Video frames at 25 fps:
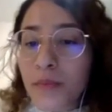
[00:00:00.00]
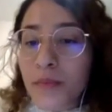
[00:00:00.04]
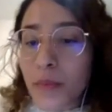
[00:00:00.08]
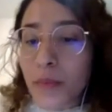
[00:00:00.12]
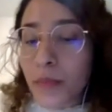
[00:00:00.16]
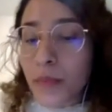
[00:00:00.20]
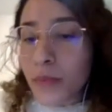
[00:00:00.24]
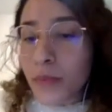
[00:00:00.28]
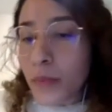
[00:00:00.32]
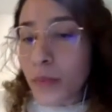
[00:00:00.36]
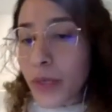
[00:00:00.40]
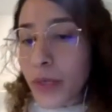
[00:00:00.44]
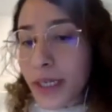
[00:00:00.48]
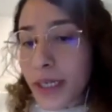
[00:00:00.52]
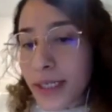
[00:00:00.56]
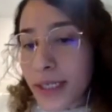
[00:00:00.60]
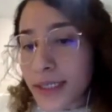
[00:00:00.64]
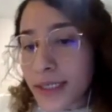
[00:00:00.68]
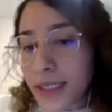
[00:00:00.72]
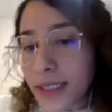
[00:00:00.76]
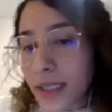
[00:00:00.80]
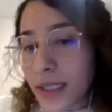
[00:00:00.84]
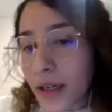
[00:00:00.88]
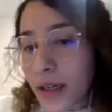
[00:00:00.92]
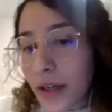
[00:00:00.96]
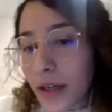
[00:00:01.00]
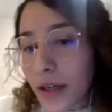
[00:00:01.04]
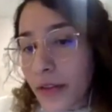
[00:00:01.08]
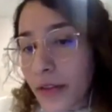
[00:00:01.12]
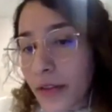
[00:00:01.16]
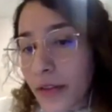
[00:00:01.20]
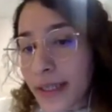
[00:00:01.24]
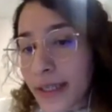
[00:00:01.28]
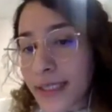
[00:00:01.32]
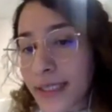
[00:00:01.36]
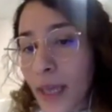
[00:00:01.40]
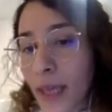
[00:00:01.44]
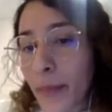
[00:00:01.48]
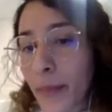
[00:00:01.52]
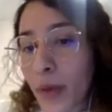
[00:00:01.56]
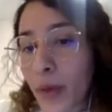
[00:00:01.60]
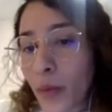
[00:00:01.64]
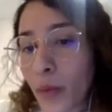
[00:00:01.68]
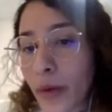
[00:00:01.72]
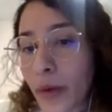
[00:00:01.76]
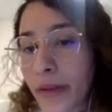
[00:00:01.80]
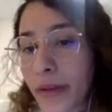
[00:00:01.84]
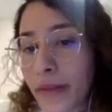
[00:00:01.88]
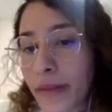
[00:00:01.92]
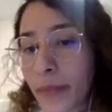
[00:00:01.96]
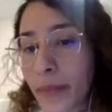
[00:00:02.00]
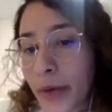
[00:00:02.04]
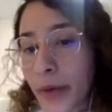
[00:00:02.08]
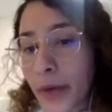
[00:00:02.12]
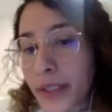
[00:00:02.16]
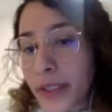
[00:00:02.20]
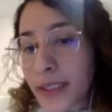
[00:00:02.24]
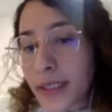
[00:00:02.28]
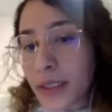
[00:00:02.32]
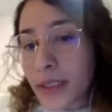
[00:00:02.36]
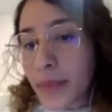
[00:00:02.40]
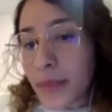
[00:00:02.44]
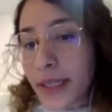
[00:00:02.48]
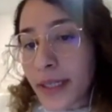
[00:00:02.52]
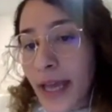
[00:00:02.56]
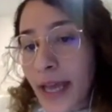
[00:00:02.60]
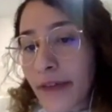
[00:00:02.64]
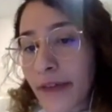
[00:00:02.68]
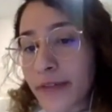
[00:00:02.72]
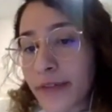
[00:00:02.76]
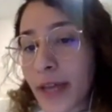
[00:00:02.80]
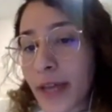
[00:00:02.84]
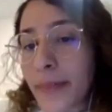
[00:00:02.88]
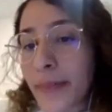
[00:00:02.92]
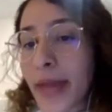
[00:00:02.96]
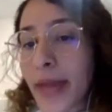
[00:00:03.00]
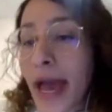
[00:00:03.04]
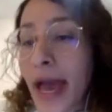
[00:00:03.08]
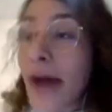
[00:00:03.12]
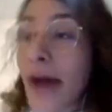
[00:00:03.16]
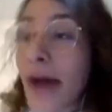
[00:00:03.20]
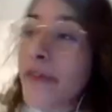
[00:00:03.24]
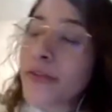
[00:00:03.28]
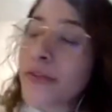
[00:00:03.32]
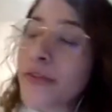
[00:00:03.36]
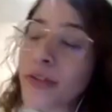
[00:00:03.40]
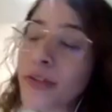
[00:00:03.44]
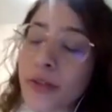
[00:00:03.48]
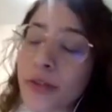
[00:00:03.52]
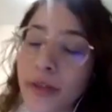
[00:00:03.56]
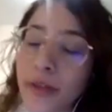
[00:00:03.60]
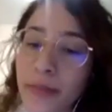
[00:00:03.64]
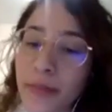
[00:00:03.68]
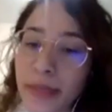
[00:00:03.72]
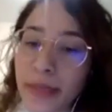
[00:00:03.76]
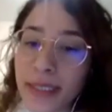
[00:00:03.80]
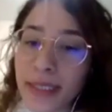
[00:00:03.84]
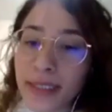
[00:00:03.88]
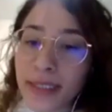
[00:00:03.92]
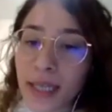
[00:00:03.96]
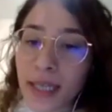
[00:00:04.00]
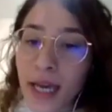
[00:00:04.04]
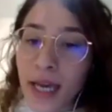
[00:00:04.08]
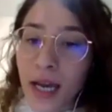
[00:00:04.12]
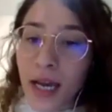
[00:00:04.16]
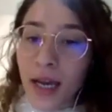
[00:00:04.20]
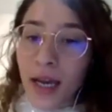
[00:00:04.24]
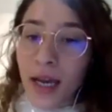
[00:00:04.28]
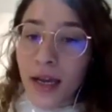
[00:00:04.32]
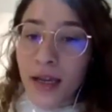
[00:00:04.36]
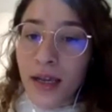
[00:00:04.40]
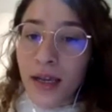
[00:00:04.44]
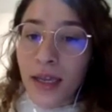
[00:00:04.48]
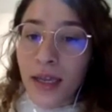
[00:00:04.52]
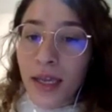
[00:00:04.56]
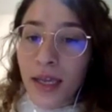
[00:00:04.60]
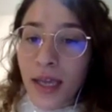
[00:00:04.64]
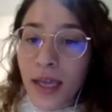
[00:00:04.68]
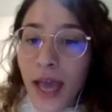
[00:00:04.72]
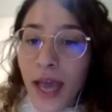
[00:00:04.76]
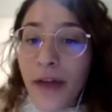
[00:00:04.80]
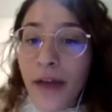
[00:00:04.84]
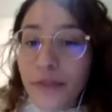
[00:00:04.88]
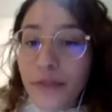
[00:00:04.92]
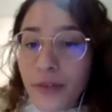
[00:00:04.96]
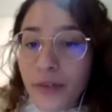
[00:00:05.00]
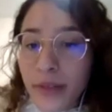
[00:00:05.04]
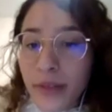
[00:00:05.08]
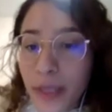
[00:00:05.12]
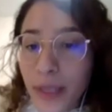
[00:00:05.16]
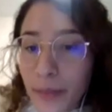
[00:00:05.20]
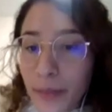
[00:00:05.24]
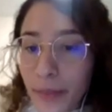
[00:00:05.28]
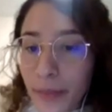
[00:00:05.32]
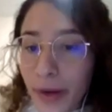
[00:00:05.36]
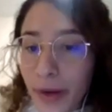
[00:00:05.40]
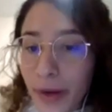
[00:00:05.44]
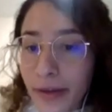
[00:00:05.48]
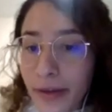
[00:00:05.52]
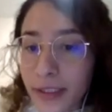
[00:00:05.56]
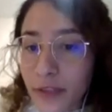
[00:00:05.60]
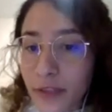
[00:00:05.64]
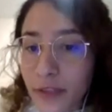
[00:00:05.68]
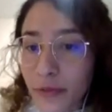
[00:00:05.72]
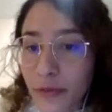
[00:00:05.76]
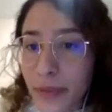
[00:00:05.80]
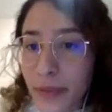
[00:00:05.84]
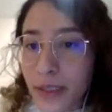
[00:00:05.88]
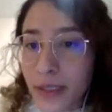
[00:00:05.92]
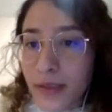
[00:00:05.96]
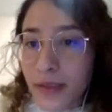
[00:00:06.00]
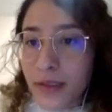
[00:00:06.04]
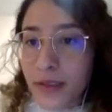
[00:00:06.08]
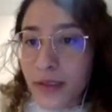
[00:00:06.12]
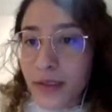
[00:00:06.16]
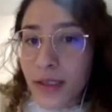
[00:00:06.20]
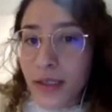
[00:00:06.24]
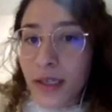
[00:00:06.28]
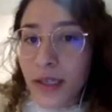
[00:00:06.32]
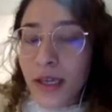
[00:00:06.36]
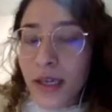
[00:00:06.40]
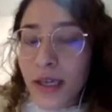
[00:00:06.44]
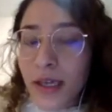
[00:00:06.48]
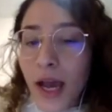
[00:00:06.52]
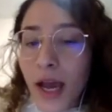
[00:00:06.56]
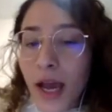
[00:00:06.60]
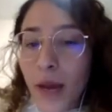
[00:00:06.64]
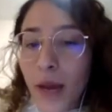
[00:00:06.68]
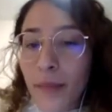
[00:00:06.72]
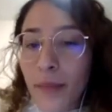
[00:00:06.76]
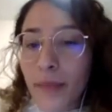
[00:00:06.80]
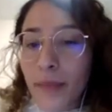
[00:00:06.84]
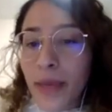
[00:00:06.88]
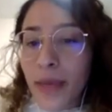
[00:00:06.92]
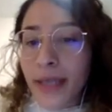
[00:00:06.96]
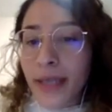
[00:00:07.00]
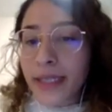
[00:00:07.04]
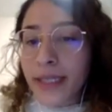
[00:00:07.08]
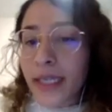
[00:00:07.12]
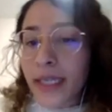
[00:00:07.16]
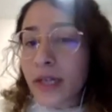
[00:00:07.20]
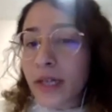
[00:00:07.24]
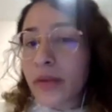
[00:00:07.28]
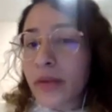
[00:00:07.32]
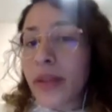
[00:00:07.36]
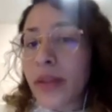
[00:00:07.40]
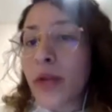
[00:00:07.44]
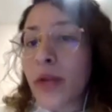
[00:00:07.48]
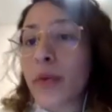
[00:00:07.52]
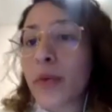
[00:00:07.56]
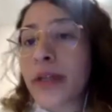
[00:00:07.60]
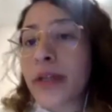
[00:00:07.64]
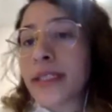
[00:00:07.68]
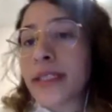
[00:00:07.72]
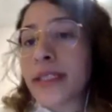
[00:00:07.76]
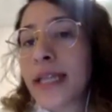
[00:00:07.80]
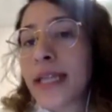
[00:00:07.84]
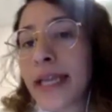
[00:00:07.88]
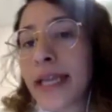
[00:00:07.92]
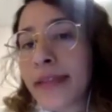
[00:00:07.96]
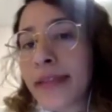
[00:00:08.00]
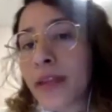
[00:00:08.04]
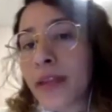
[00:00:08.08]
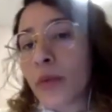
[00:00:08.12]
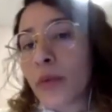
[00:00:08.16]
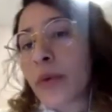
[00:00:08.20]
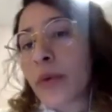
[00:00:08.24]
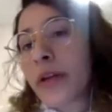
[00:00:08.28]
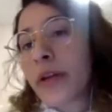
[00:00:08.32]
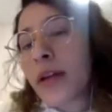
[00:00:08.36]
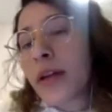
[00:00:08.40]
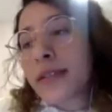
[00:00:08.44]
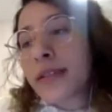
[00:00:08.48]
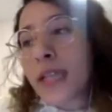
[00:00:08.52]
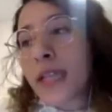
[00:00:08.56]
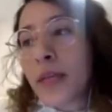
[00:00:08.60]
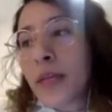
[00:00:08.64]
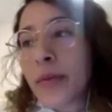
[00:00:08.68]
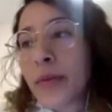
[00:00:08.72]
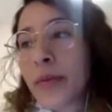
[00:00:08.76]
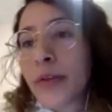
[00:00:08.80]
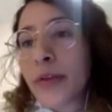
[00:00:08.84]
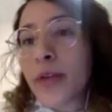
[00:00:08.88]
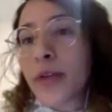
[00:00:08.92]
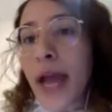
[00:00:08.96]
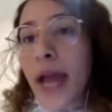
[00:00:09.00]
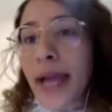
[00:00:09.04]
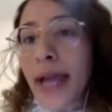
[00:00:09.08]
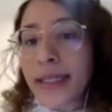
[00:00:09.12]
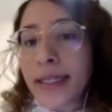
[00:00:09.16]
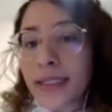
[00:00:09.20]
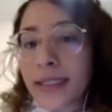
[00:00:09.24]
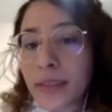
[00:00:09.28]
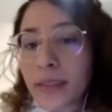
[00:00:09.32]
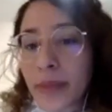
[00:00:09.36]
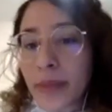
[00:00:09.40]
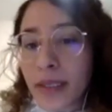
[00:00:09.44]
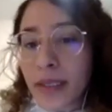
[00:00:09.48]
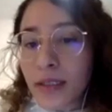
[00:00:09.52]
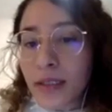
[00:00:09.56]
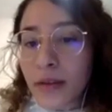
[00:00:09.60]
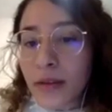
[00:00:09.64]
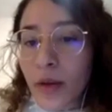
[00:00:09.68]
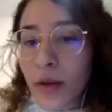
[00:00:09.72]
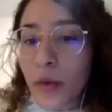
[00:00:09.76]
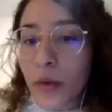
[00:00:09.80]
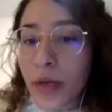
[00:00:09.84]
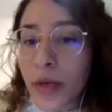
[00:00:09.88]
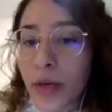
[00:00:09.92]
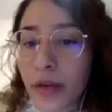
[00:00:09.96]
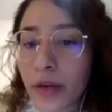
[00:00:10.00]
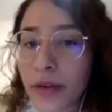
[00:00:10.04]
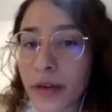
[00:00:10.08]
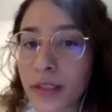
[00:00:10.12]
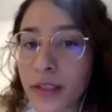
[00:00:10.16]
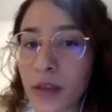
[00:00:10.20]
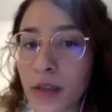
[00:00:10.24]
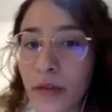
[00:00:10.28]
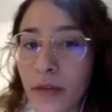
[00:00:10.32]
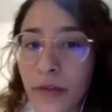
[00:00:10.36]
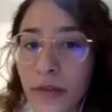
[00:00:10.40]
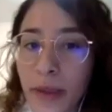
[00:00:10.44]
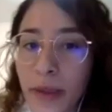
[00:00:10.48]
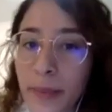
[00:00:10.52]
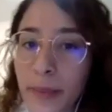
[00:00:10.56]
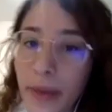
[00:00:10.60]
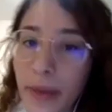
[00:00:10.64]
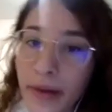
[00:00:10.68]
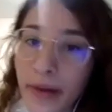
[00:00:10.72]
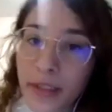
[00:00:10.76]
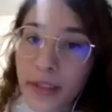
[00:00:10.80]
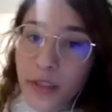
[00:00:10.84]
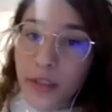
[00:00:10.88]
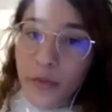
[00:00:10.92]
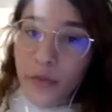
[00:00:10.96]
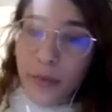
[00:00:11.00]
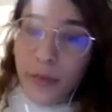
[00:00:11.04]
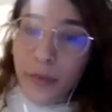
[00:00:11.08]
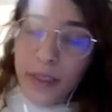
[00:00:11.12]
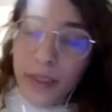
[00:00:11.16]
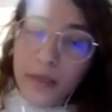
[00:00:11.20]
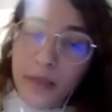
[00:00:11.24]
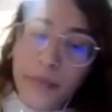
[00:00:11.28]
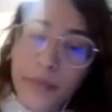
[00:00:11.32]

We can see another example where the participant have tapped after the beat, after the imperative beat. And here they were delayed. They were not able to anticipate the occurrence of the imperative beat.